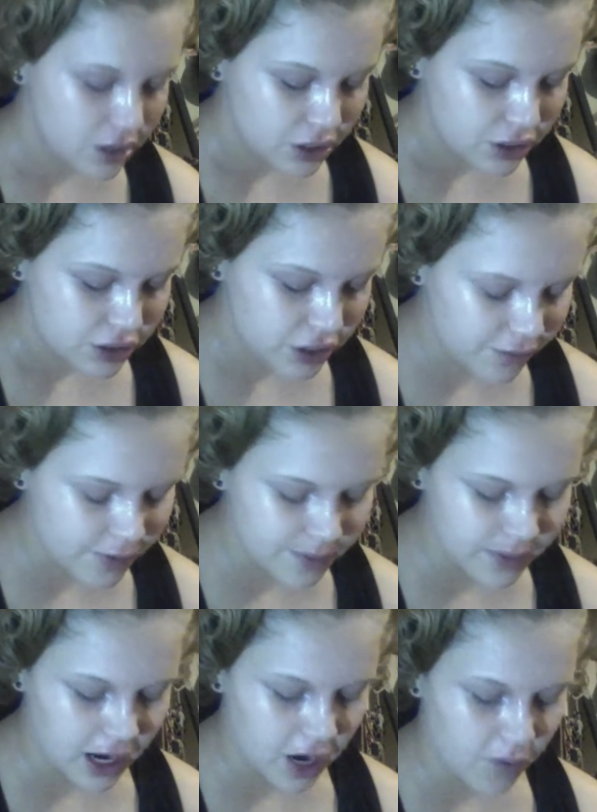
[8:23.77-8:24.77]
So from
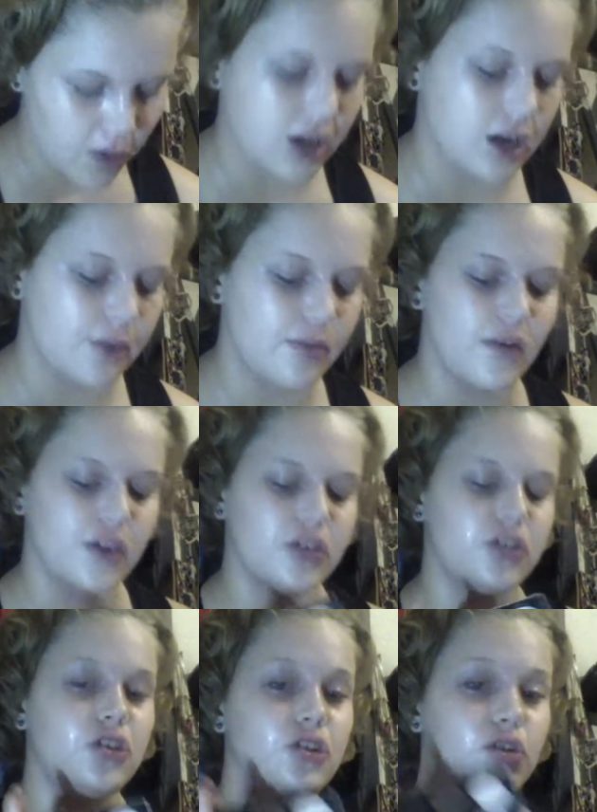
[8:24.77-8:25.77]
there, we're going to move on
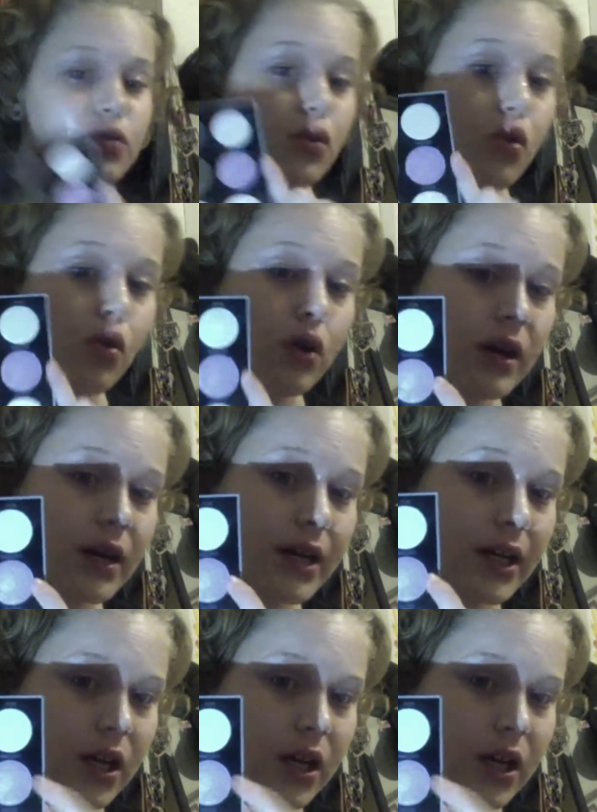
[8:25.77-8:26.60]
to Unicorn.